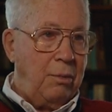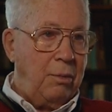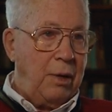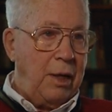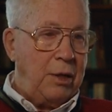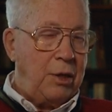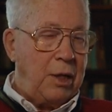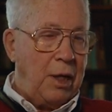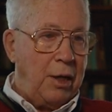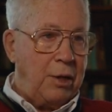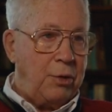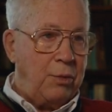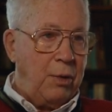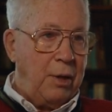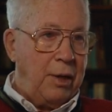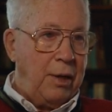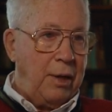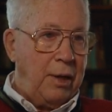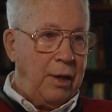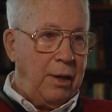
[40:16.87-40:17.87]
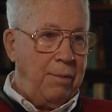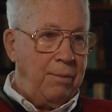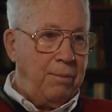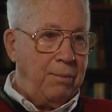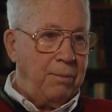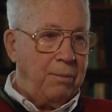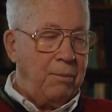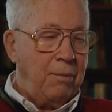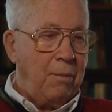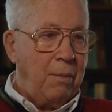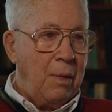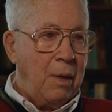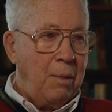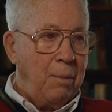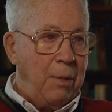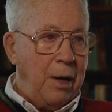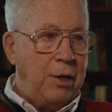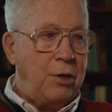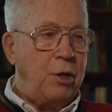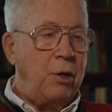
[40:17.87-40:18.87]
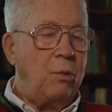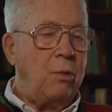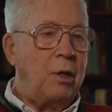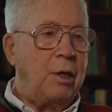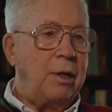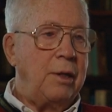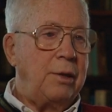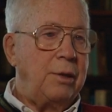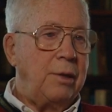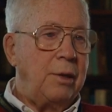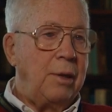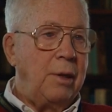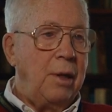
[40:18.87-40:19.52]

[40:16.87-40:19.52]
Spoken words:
They'd tell us where the patient was.